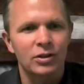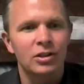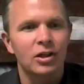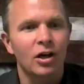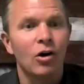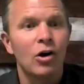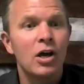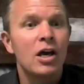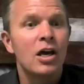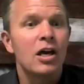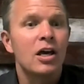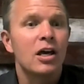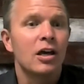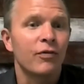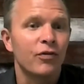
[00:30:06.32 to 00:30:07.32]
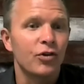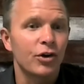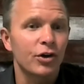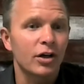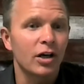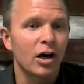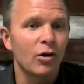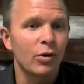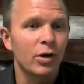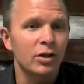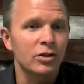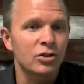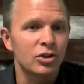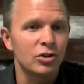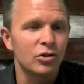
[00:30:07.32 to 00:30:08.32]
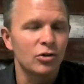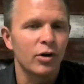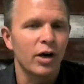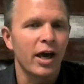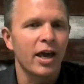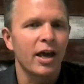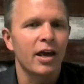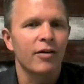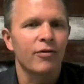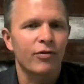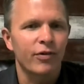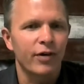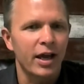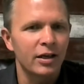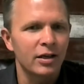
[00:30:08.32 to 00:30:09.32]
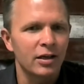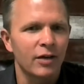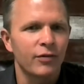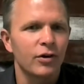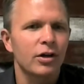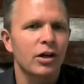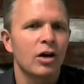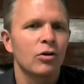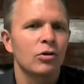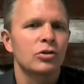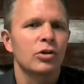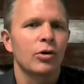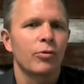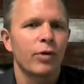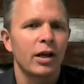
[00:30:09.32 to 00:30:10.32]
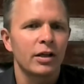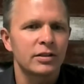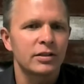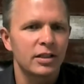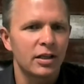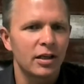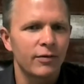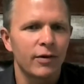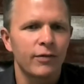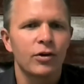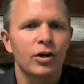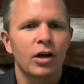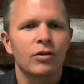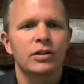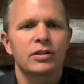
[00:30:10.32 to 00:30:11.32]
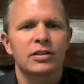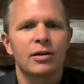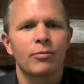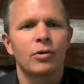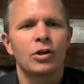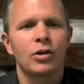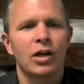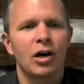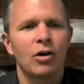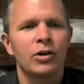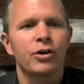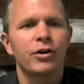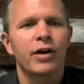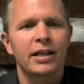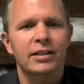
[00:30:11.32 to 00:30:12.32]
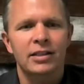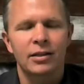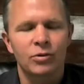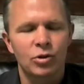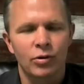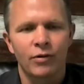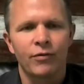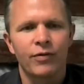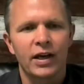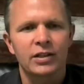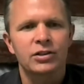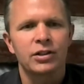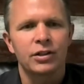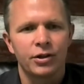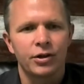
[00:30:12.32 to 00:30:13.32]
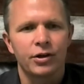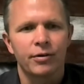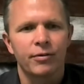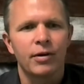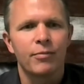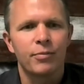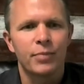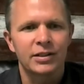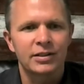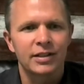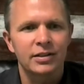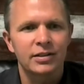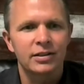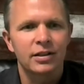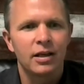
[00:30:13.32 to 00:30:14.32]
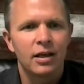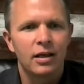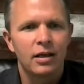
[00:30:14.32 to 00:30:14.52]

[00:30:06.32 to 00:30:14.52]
So if you're going to a friend, if you're going to a relative, if you're going to somebody you know, and you're asking to invest in your business,